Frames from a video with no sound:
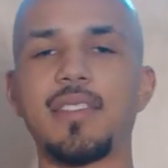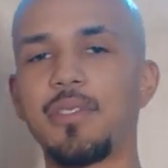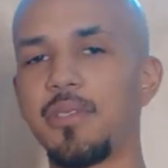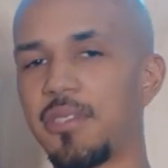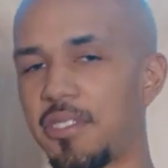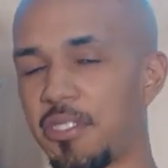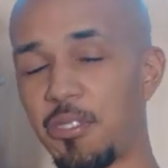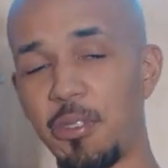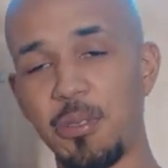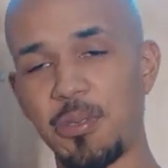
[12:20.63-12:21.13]
You
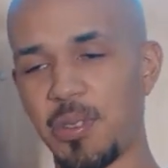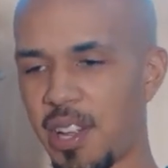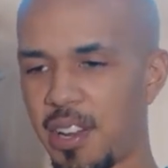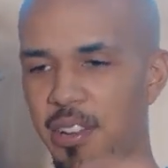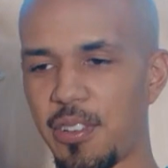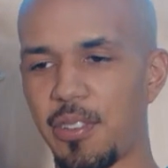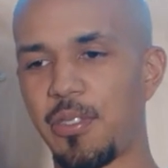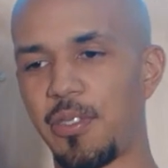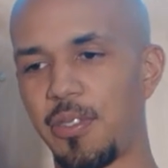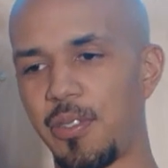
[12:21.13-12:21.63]
still
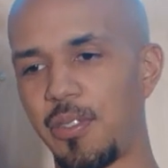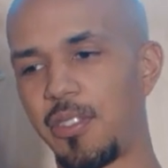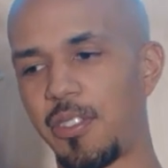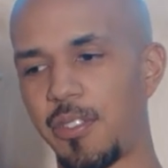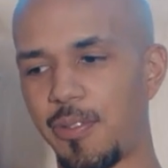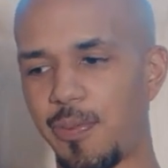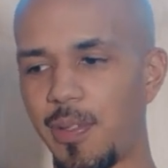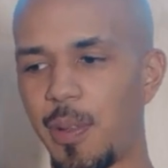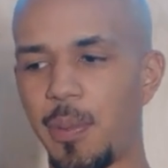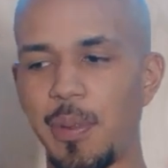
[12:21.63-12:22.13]
trying
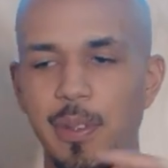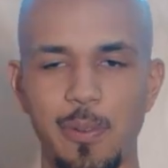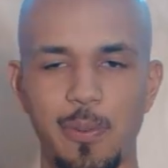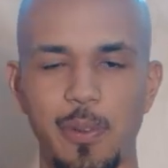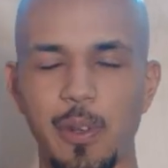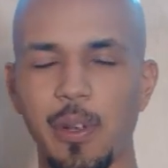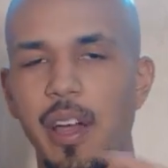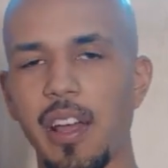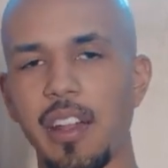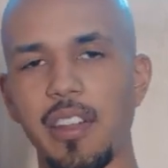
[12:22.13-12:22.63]
to, let me just
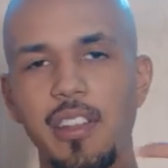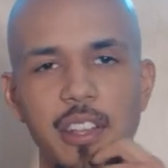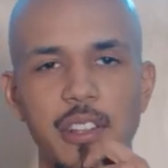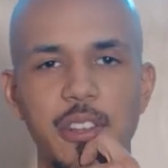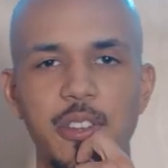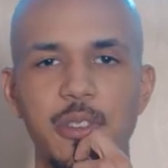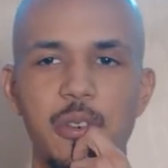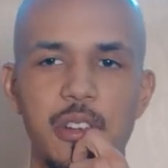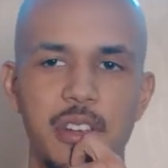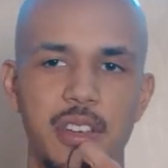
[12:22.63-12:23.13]
figure out another
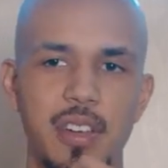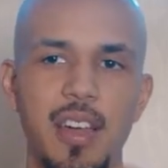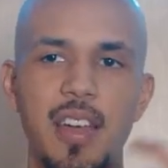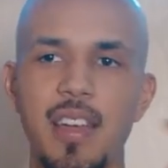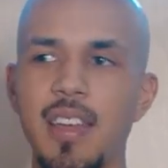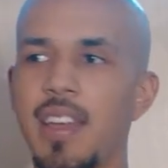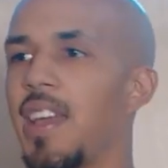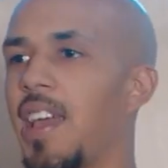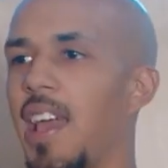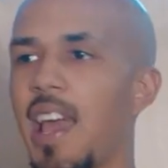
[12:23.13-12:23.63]
shortcut.